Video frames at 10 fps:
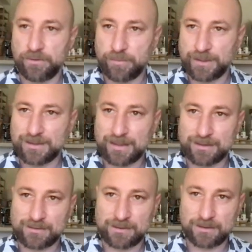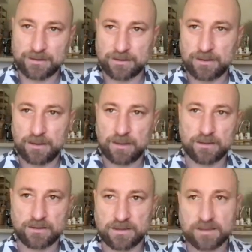So there can always be a tendency
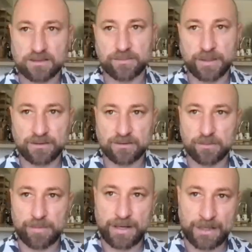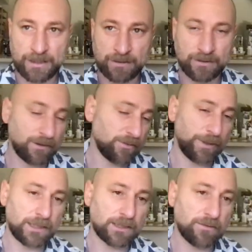to dismiss the
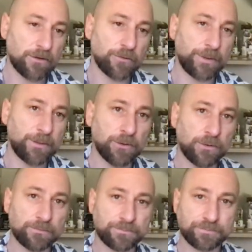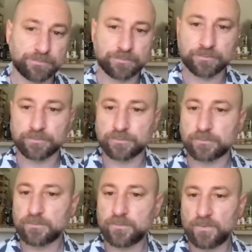pain and the experience of other people.
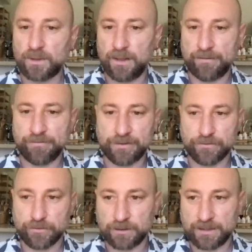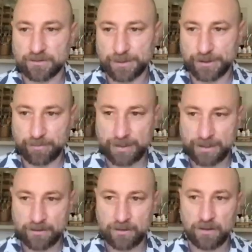Infants certainly
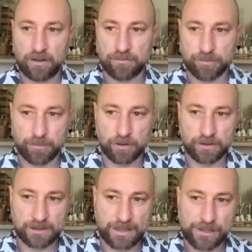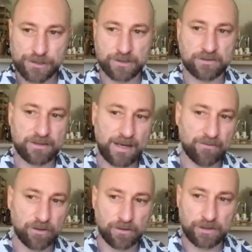experience pain from all
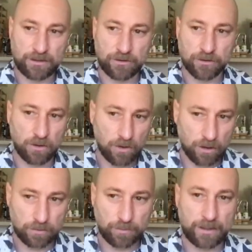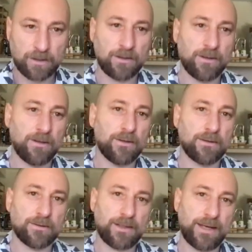indications. They have all the neural
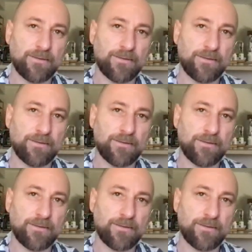hardware.